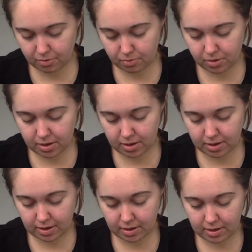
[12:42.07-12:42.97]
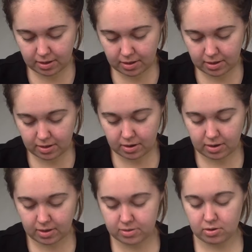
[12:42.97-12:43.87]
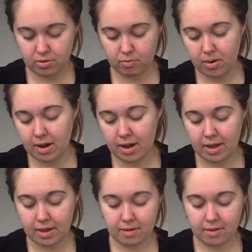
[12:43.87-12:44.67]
1 is your y.